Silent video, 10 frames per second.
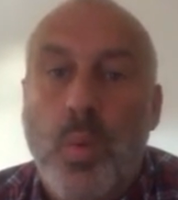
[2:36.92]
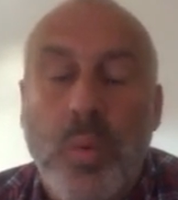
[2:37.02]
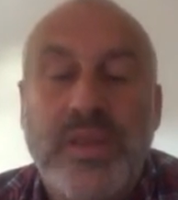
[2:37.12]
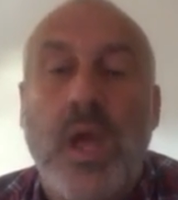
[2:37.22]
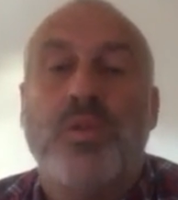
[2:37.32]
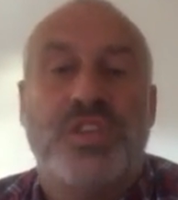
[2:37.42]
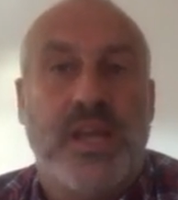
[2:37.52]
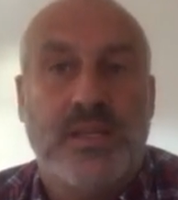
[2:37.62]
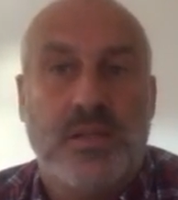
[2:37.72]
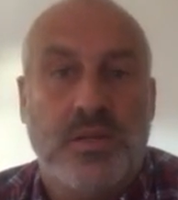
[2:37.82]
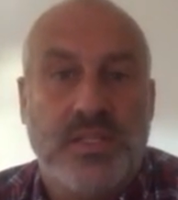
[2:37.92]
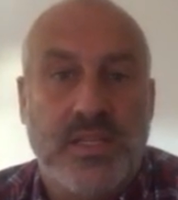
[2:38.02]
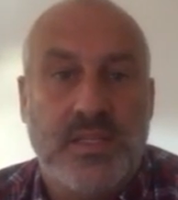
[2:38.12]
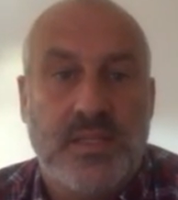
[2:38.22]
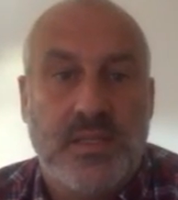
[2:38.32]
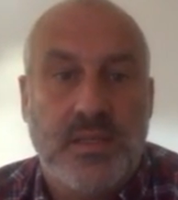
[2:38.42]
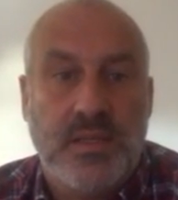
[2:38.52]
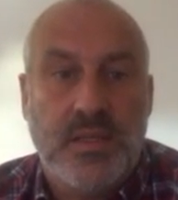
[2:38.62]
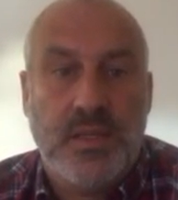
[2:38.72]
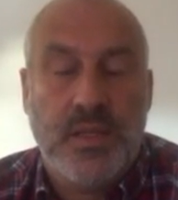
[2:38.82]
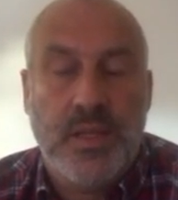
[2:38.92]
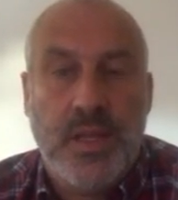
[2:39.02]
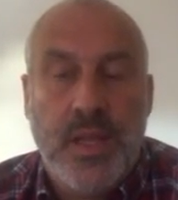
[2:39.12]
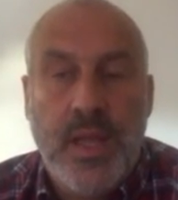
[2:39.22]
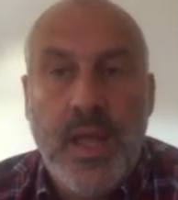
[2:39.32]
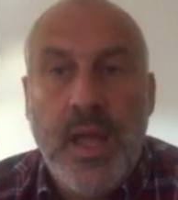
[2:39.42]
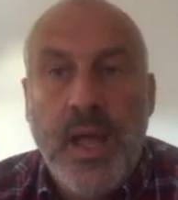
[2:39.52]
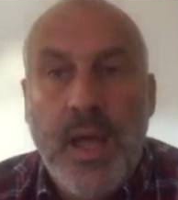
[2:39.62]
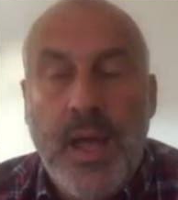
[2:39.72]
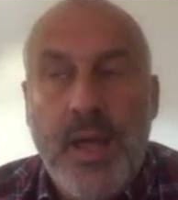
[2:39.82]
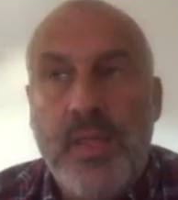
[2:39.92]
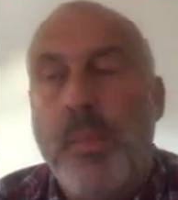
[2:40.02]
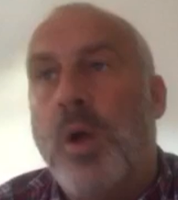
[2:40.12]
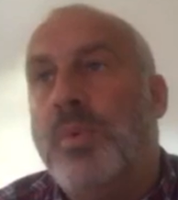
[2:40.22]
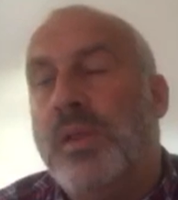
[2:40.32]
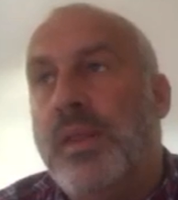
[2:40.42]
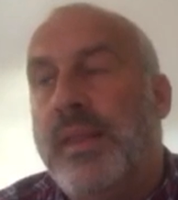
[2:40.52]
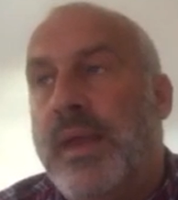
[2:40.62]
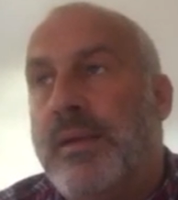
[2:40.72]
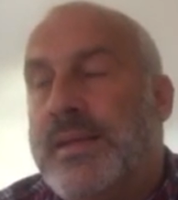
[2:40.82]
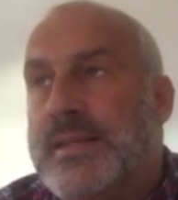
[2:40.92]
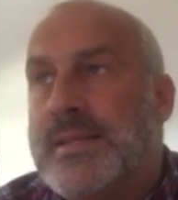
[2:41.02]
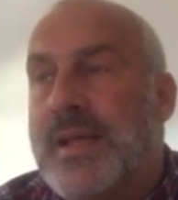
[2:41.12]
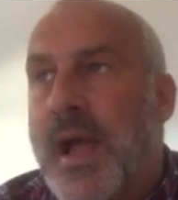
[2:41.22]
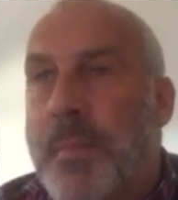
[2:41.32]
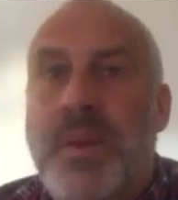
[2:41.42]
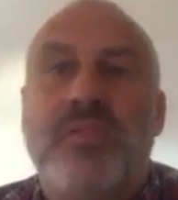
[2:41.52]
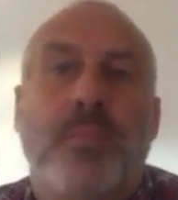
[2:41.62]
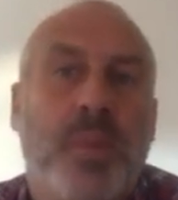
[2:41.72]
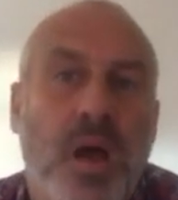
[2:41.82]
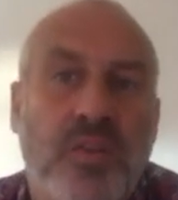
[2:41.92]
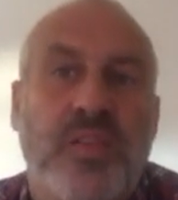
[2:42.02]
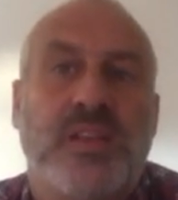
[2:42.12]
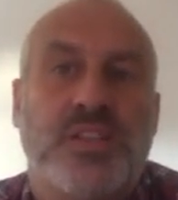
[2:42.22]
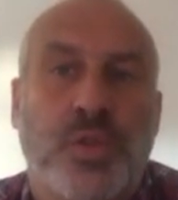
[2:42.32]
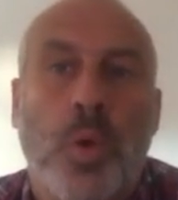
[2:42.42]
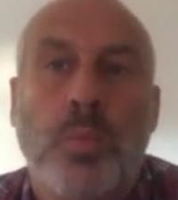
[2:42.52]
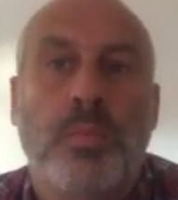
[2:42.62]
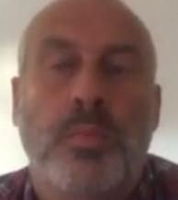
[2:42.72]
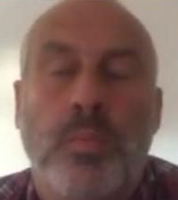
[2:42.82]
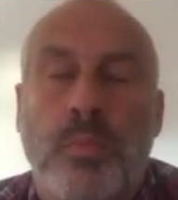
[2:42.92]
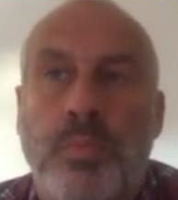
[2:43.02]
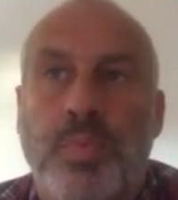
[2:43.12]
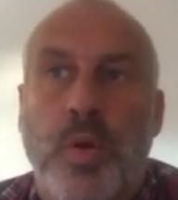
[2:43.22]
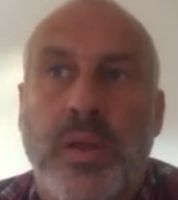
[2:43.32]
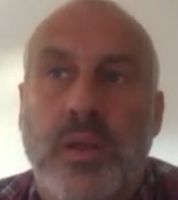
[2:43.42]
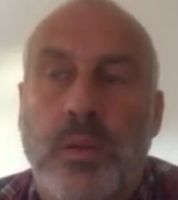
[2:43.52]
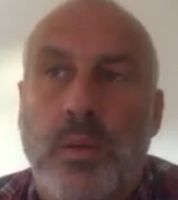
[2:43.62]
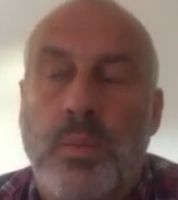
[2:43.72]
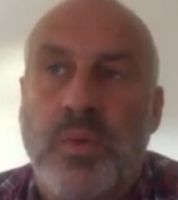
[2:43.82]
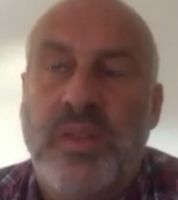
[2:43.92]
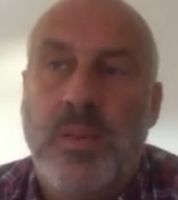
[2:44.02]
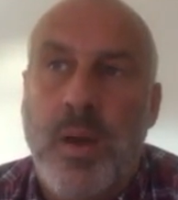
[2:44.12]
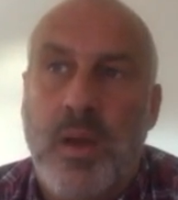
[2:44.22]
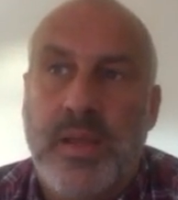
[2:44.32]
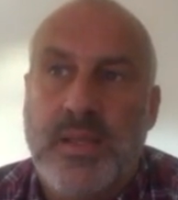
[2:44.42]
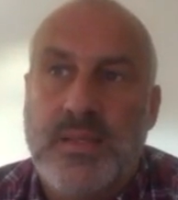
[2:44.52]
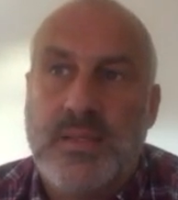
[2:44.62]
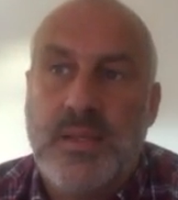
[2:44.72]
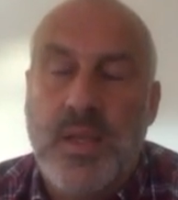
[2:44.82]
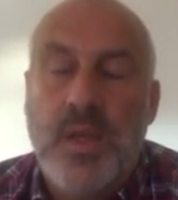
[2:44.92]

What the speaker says: We don't chase losses. At the moment, there is a bit of a perfect storm brewing within the markets.